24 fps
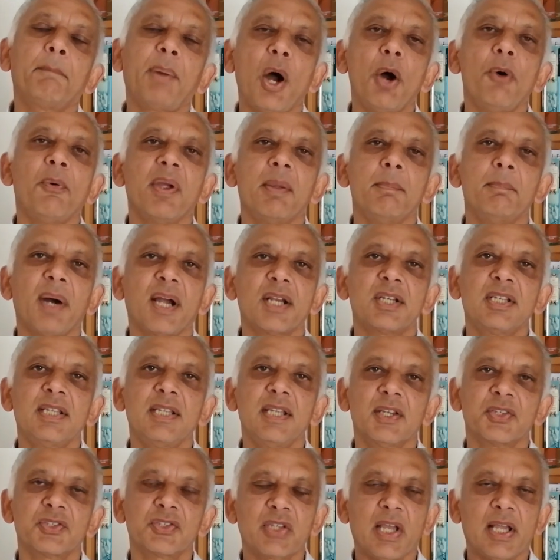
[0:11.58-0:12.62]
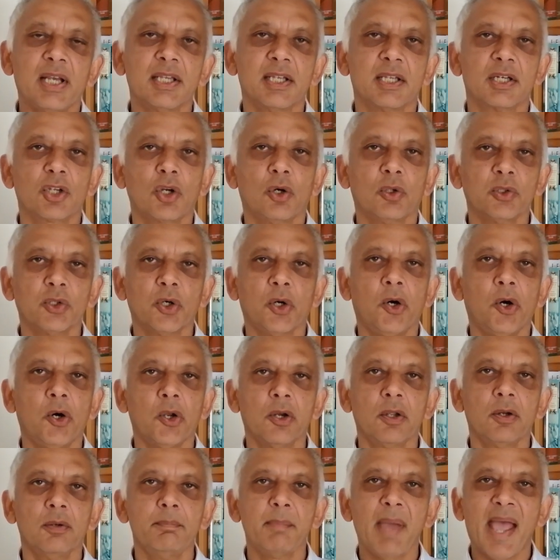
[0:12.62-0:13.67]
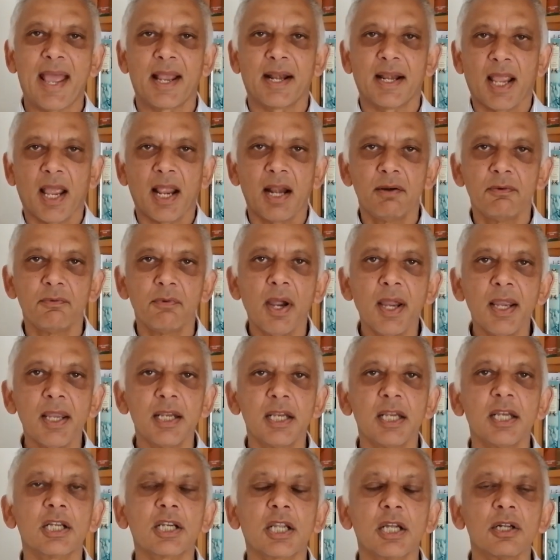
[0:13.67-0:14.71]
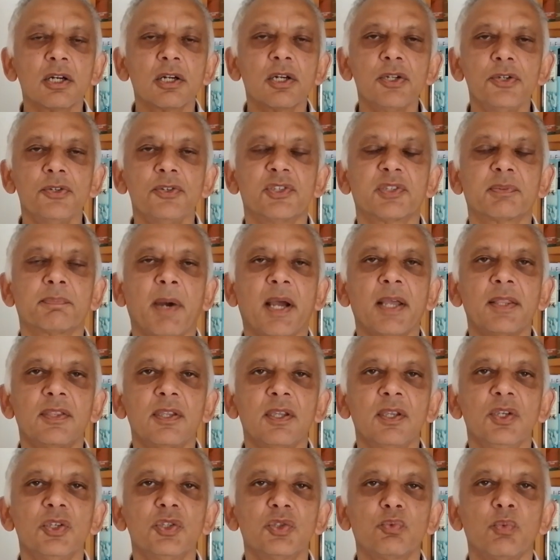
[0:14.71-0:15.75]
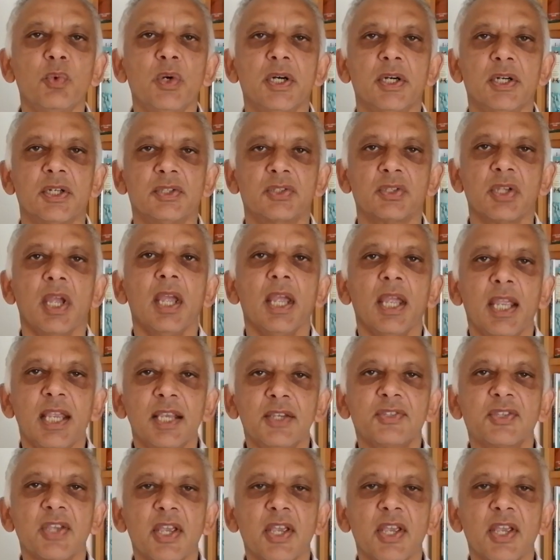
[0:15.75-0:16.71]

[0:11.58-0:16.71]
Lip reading: poem by T.S. Eliot called The Hollow Man, and right it concludes by these words. He